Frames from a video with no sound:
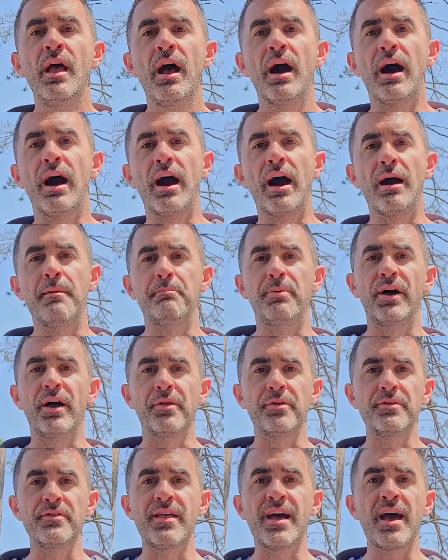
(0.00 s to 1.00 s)
Um, but
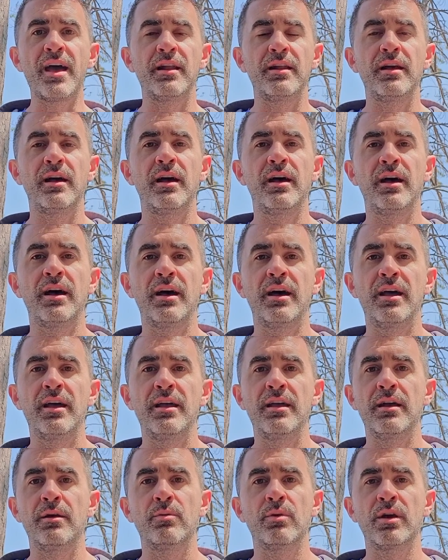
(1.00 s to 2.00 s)
other than that,
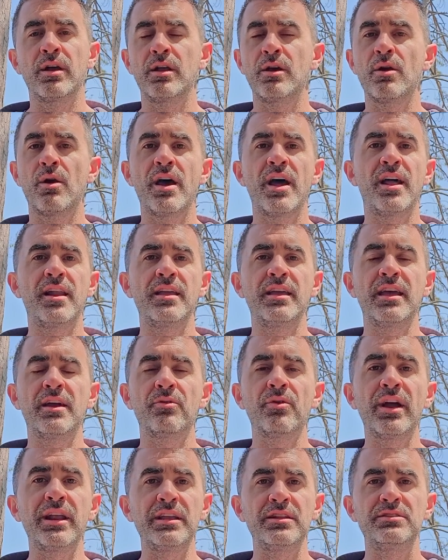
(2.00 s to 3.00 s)
uh, we're going to go ahead and get
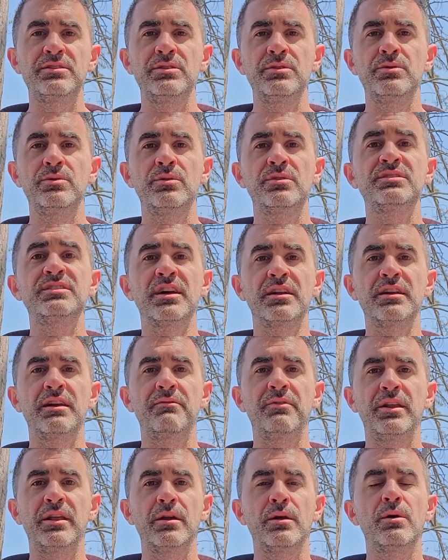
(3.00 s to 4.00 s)
right into Sunday
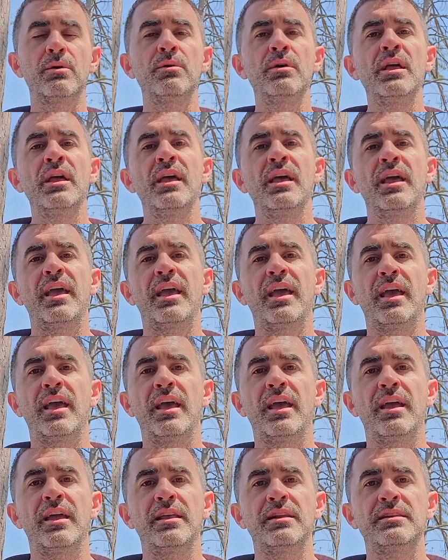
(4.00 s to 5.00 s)
video
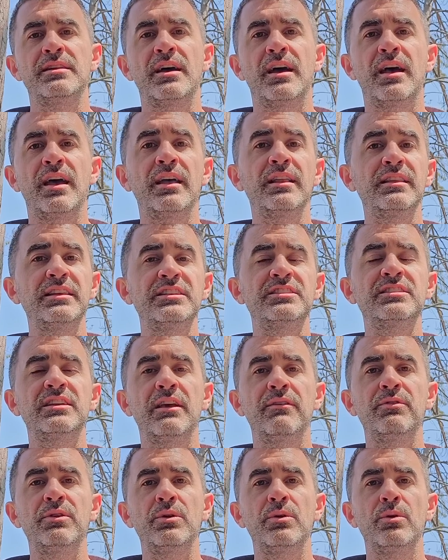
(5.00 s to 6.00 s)
and uh, at least
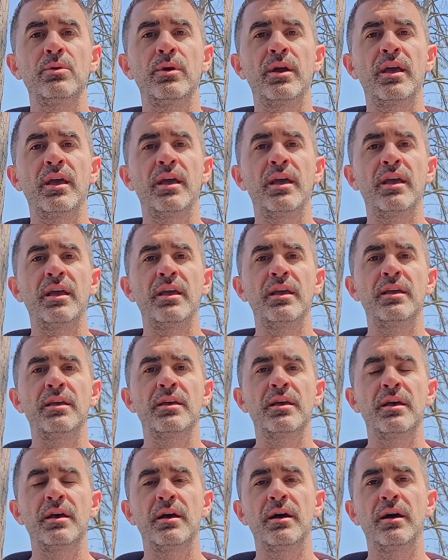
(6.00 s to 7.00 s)
give you a,
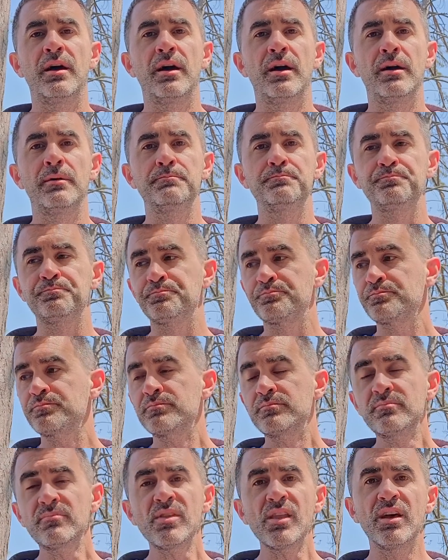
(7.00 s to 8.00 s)
um,
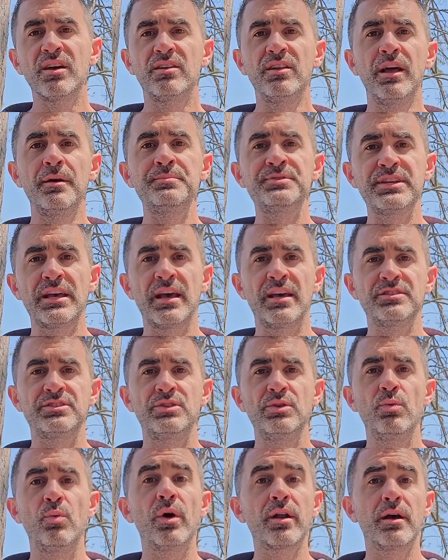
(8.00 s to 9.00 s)
a, glimpse as
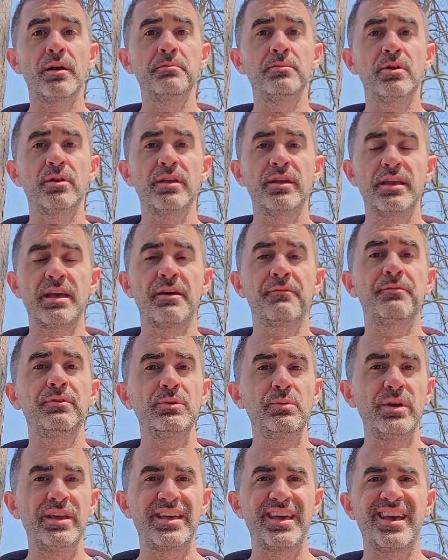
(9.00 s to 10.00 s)
to what I'm looking at for
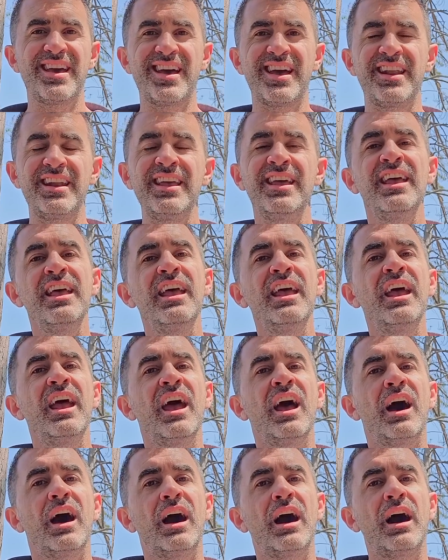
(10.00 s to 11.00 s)
the week ahead.
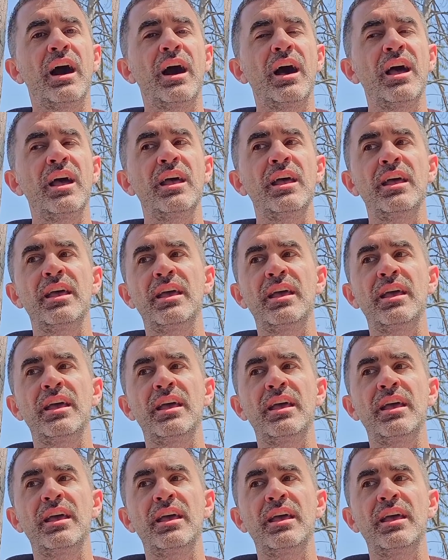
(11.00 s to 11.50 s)
Uh,